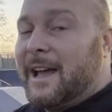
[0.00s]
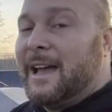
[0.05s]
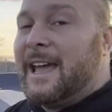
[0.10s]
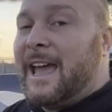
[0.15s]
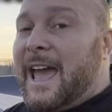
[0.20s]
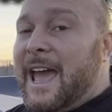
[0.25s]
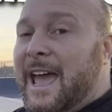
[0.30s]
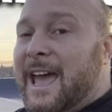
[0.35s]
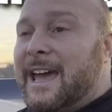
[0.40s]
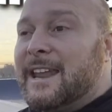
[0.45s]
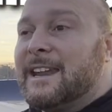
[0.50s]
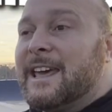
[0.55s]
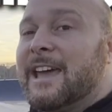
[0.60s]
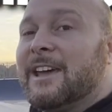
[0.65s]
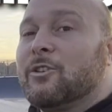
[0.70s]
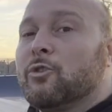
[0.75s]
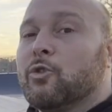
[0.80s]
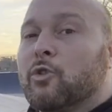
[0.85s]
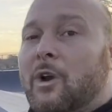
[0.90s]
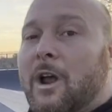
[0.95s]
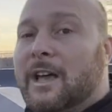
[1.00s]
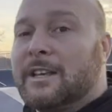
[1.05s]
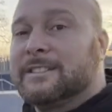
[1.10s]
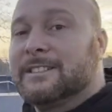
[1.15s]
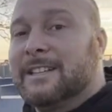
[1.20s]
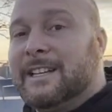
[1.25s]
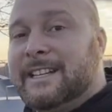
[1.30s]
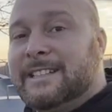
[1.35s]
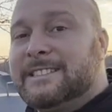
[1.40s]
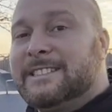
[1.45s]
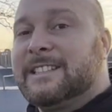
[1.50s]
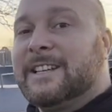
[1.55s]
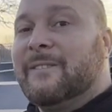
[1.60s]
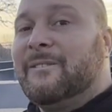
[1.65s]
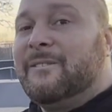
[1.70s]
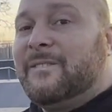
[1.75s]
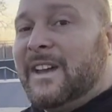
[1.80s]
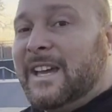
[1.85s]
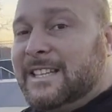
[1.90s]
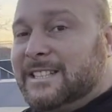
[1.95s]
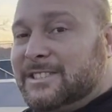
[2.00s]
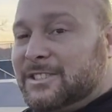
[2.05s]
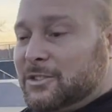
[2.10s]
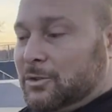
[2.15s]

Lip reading: and a Crosslands feed